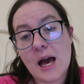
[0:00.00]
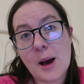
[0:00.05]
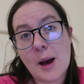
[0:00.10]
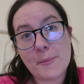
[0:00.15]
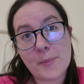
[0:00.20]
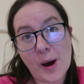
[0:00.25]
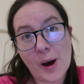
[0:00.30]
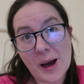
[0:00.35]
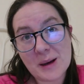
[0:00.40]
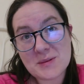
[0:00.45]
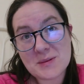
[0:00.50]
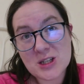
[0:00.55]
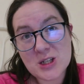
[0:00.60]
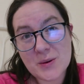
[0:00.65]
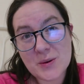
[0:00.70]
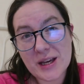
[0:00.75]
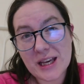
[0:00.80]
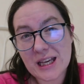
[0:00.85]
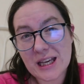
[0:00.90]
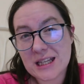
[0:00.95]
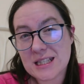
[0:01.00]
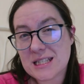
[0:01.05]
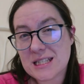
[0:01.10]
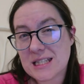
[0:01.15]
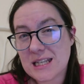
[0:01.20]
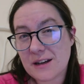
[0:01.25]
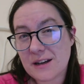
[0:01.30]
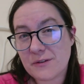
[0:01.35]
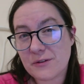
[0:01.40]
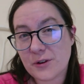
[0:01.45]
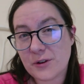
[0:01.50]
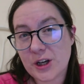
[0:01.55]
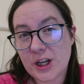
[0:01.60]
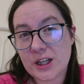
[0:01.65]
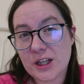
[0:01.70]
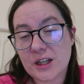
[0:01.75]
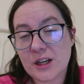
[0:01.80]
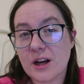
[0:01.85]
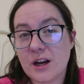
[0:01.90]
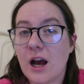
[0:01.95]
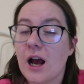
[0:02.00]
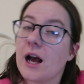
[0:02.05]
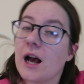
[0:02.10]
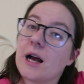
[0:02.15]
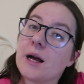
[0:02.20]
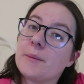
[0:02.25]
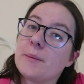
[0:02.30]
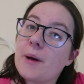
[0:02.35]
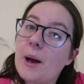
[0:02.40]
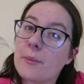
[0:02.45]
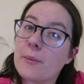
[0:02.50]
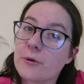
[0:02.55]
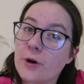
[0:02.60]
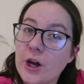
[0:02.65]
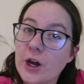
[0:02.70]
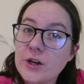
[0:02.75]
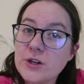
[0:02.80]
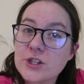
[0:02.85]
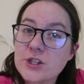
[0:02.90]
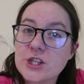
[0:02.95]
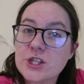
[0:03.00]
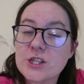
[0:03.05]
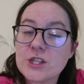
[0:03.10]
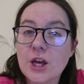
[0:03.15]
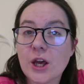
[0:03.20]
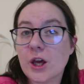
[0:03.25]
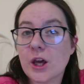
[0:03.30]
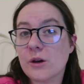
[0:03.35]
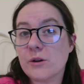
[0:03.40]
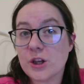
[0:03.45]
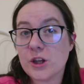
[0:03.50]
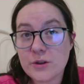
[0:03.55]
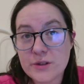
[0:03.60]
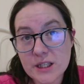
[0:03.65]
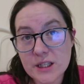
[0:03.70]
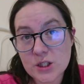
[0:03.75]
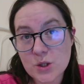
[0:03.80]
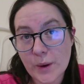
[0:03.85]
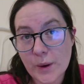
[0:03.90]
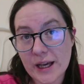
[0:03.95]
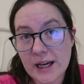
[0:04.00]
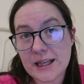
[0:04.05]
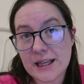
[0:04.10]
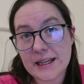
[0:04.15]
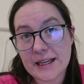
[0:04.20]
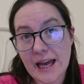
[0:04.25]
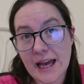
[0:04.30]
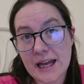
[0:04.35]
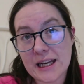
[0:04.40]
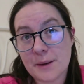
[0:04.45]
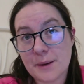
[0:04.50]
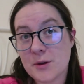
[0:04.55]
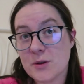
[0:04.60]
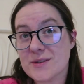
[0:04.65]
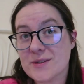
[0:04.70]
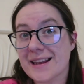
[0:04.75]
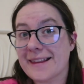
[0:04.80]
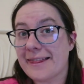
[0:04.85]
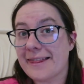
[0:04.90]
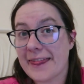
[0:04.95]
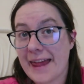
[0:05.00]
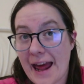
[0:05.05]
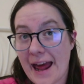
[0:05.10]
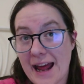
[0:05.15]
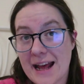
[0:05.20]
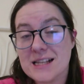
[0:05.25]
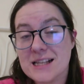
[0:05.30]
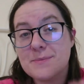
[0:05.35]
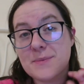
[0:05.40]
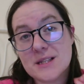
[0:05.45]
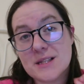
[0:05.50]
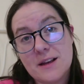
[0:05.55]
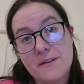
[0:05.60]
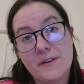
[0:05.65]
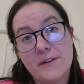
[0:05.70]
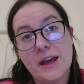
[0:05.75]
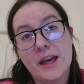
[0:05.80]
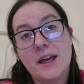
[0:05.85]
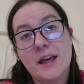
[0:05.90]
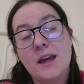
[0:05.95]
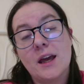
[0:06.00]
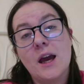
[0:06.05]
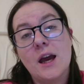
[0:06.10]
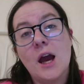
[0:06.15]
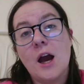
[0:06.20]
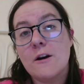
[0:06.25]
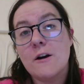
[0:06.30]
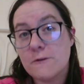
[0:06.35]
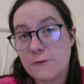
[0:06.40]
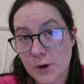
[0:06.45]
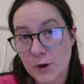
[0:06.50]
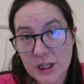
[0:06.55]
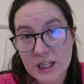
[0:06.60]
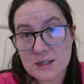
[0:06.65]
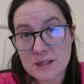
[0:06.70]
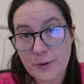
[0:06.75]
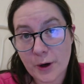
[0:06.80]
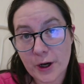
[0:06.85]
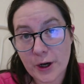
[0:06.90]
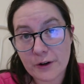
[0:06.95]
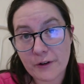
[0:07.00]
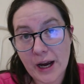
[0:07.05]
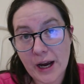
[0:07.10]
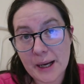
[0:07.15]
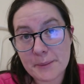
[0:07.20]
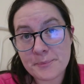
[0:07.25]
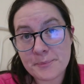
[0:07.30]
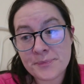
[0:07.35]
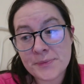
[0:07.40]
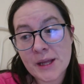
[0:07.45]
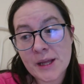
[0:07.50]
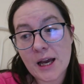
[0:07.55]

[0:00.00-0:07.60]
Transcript: But I'm doing a different approach, so using Twinkle again, I'm using their specific phonics program.